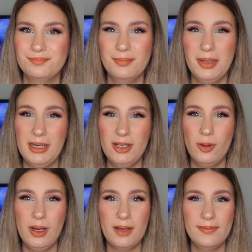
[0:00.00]
But I know I
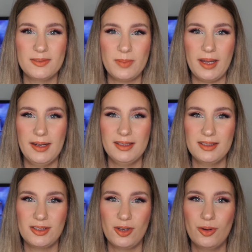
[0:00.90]
love this palette,
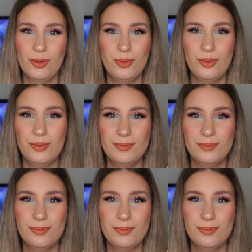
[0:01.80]
so